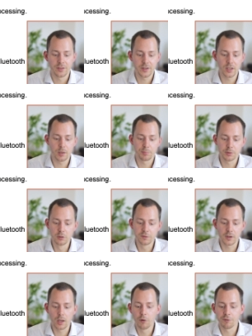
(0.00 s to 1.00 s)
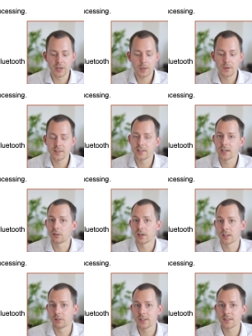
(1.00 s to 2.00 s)
the improved low frequency
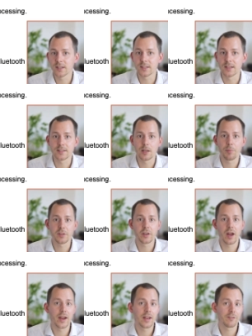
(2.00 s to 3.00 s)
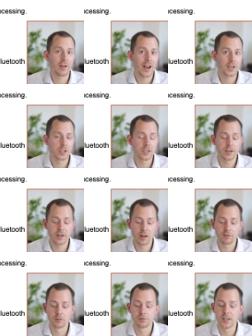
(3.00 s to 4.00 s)
characteristics is something that I have actually
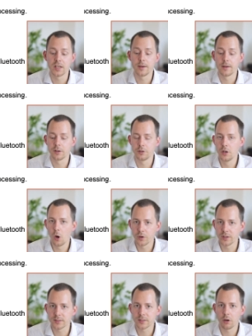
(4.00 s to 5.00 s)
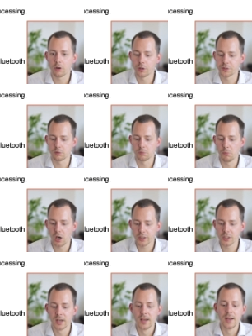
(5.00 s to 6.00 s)
never really noticed all too
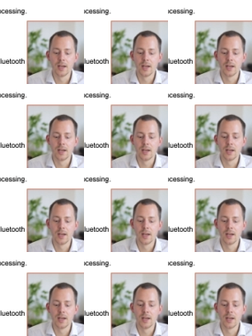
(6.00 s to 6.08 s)
much,